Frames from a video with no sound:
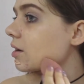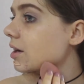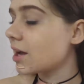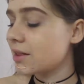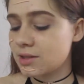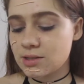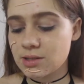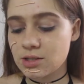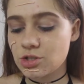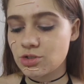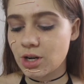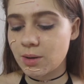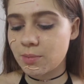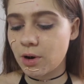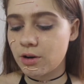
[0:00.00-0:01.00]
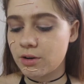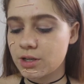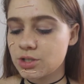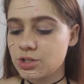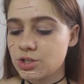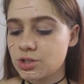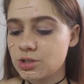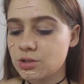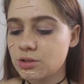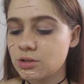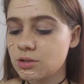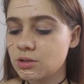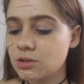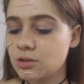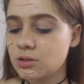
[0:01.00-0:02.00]
Okay, this is straight up orange,
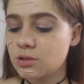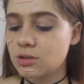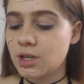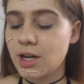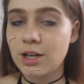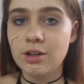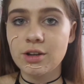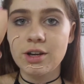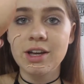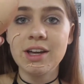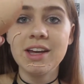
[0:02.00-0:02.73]
and look.